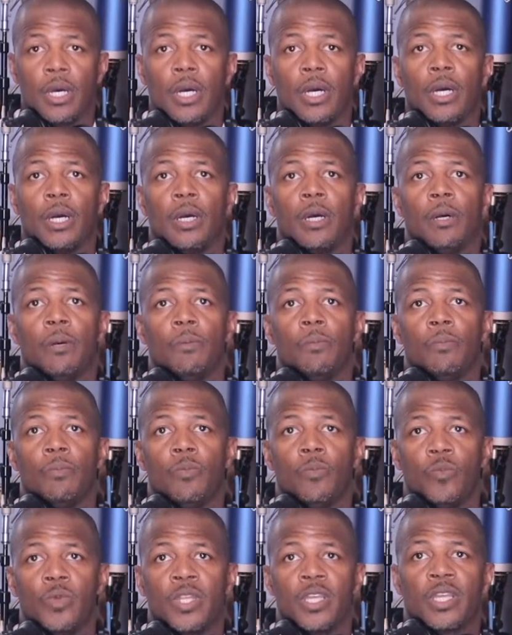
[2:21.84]
Um,
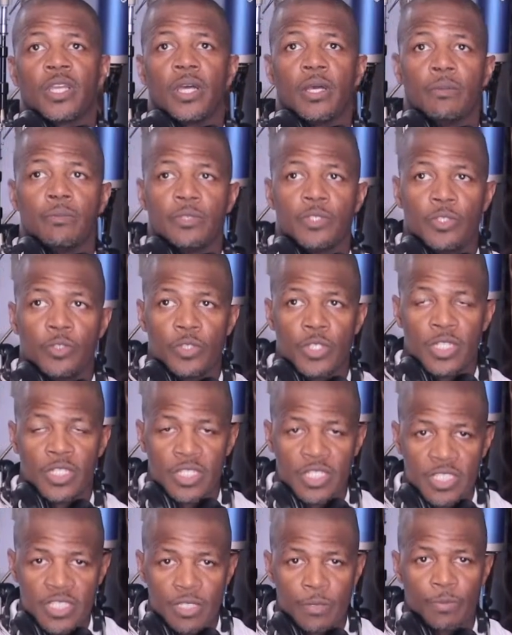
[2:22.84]
when it comes to the
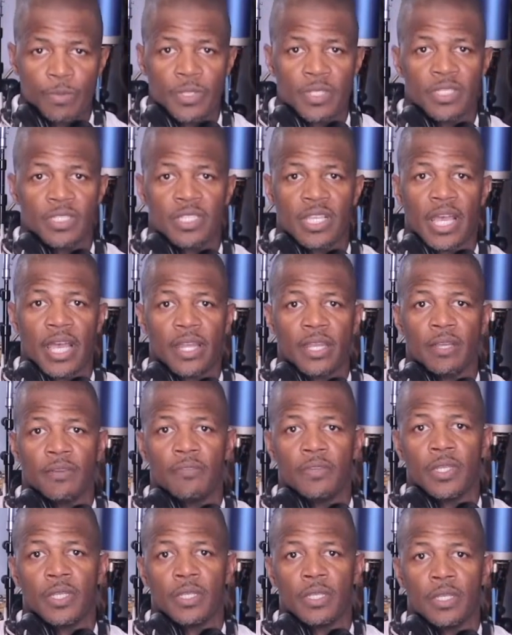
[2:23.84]
discipline side
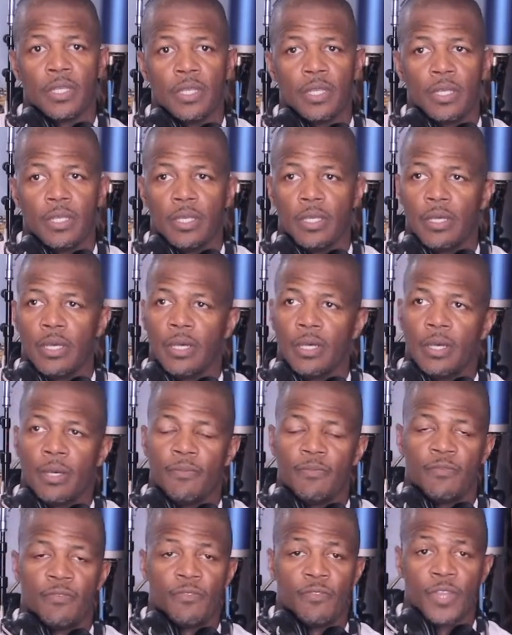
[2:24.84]
of it,
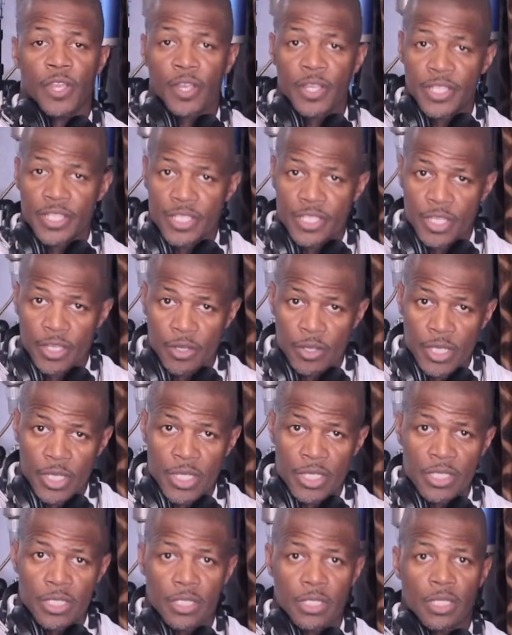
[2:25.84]
um, very
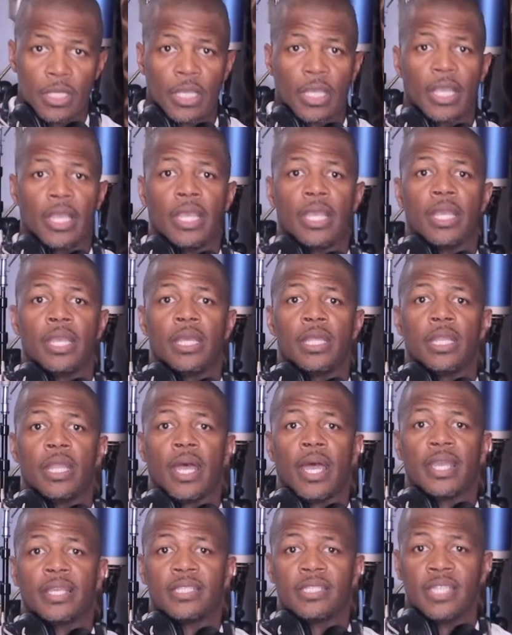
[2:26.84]
serious, and
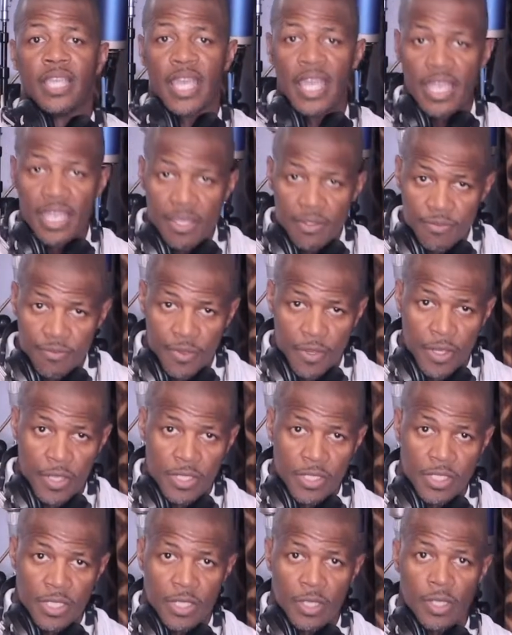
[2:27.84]
I take it very
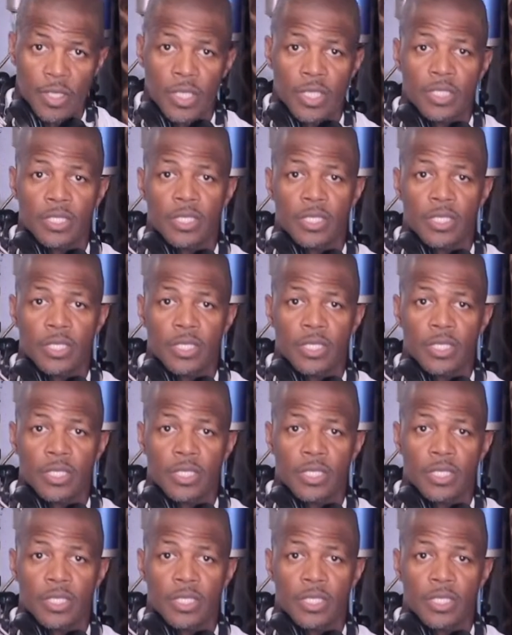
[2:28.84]
seriously.